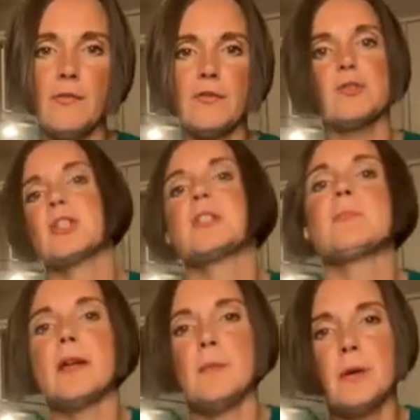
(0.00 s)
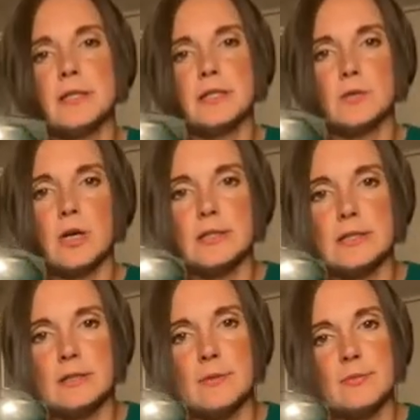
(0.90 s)
of not just my own personal
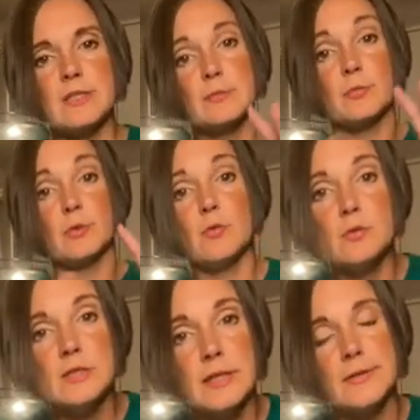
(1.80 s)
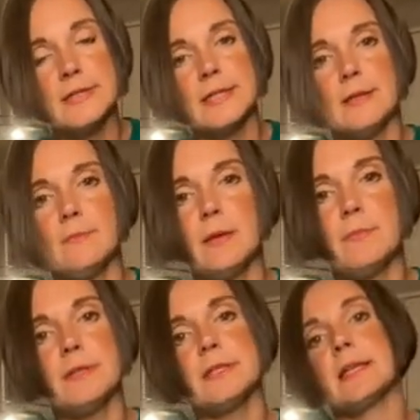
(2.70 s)
customers, but also team
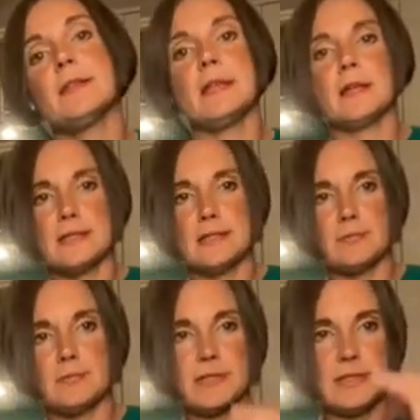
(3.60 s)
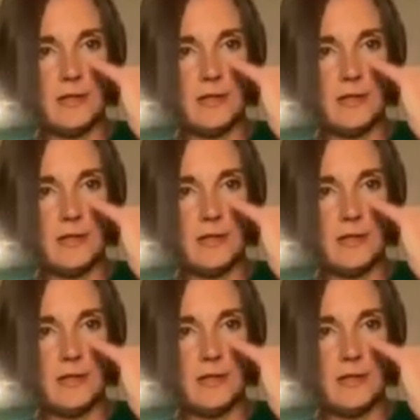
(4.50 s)
members and their customers. So